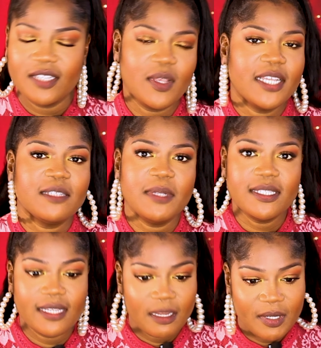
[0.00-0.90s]
And so I
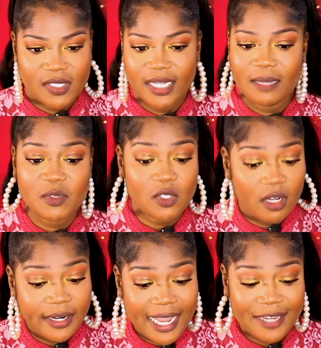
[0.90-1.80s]
explained to him, I was like, I'm
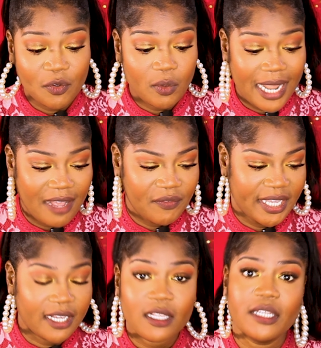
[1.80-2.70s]
sorry, I don't have
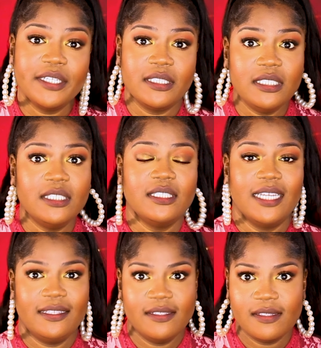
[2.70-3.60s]
a clear leading
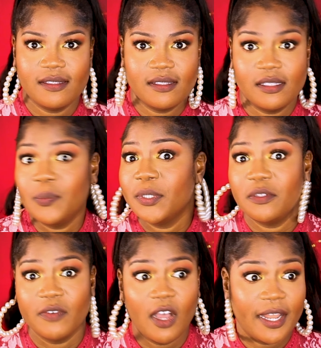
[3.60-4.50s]
that this is the
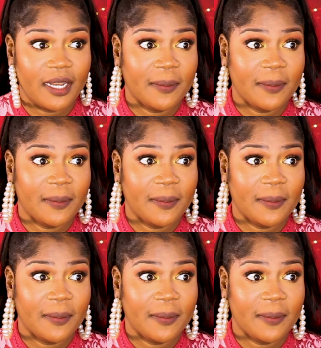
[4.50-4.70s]
will of God.